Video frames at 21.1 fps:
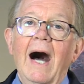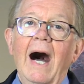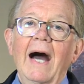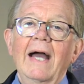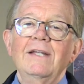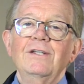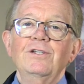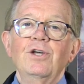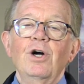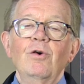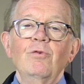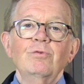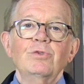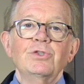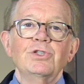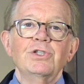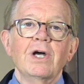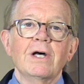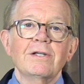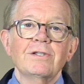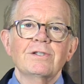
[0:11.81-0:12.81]
I don't
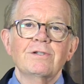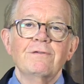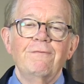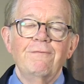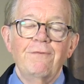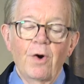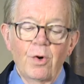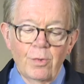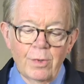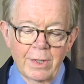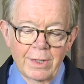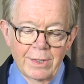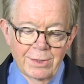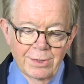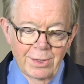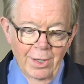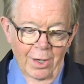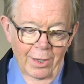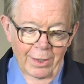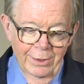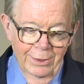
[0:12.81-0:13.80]
just
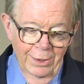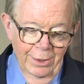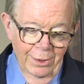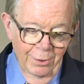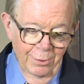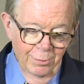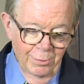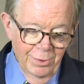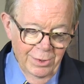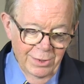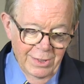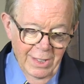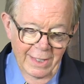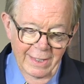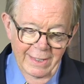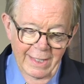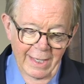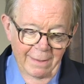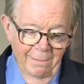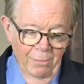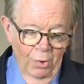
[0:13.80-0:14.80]
focus on you
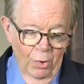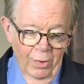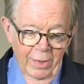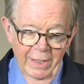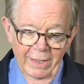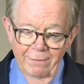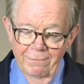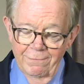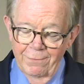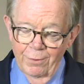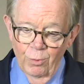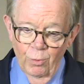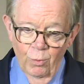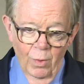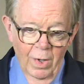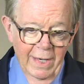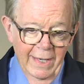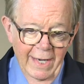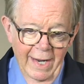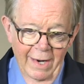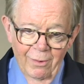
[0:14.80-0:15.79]
Sunday morning for
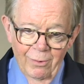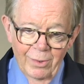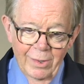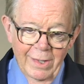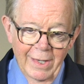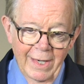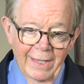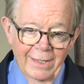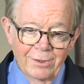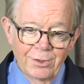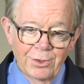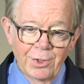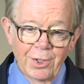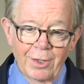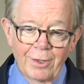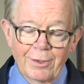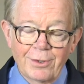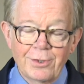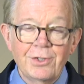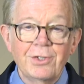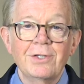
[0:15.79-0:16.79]
one hour at
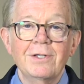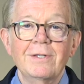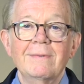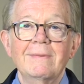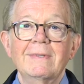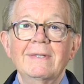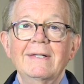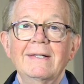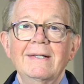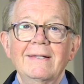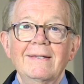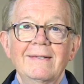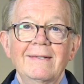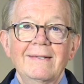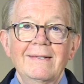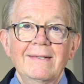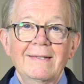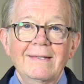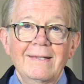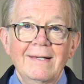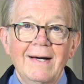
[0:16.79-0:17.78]
church.
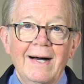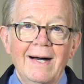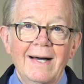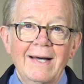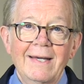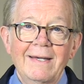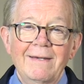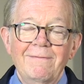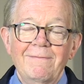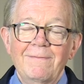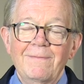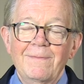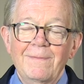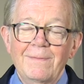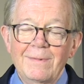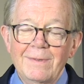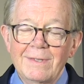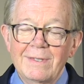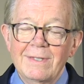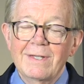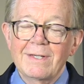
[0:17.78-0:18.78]
I
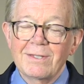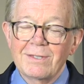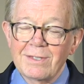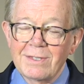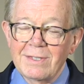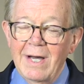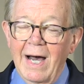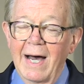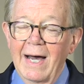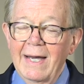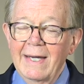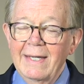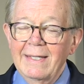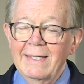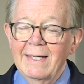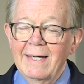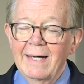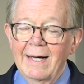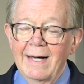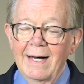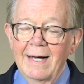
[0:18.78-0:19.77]

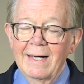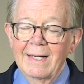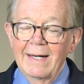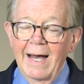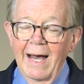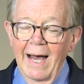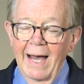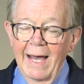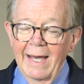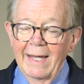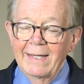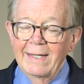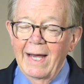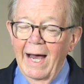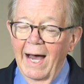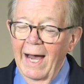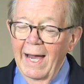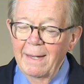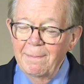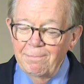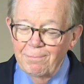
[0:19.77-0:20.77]
decide and
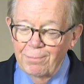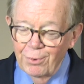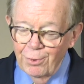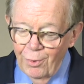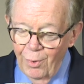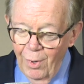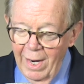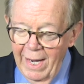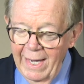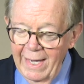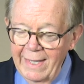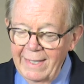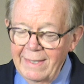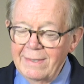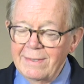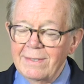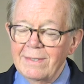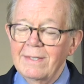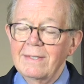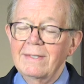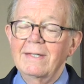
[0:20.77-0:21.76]
I pray
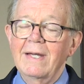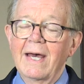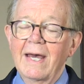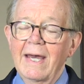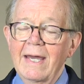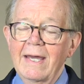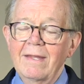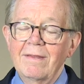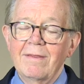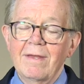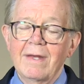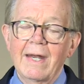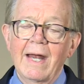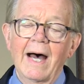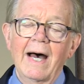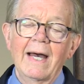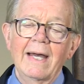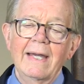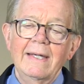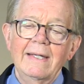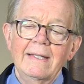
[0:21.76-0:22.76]
today that
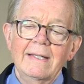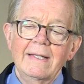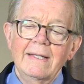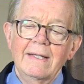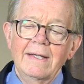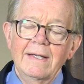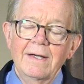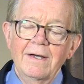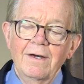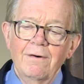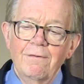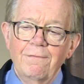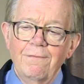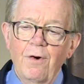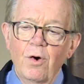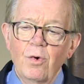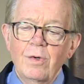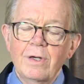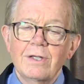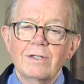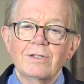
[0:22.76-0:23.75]
I
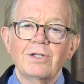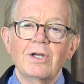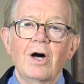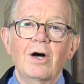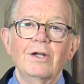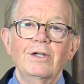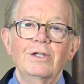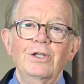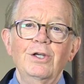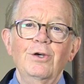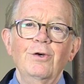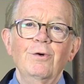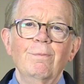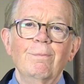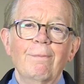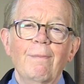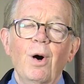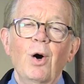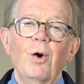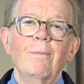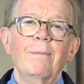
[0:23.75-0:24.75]
focus on you
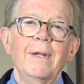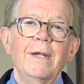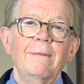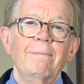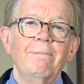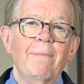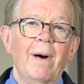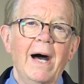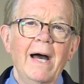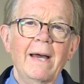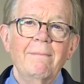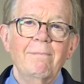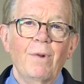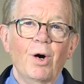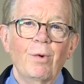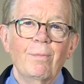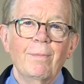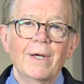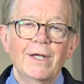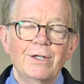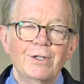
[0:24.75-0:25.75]
moment by
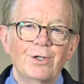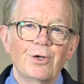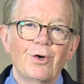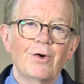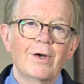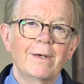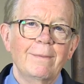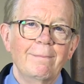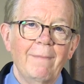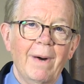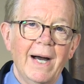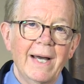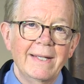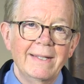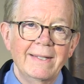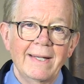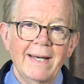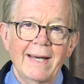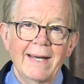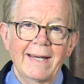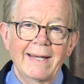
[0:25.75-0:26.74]
moment during my
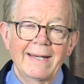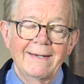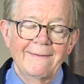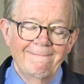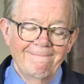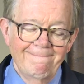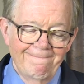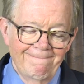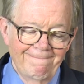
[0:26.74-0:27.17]
day